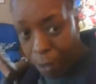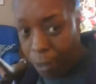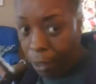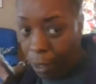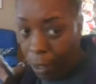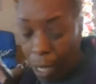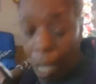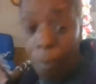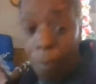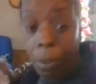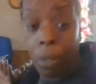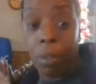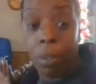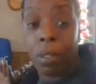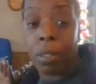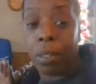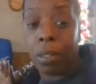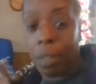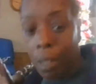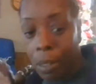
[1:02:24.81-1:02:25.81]
yeah, I'm
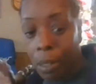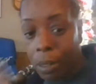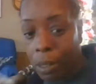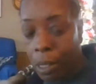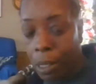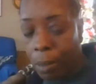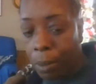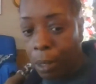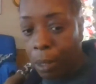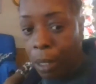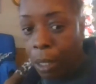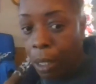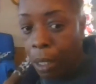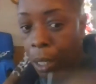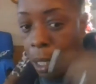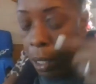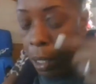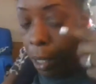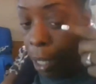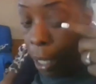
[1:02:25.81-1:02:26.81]
gonna send something.
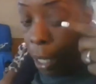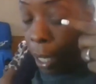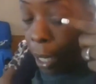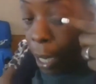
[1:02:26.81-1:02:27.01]
And y'all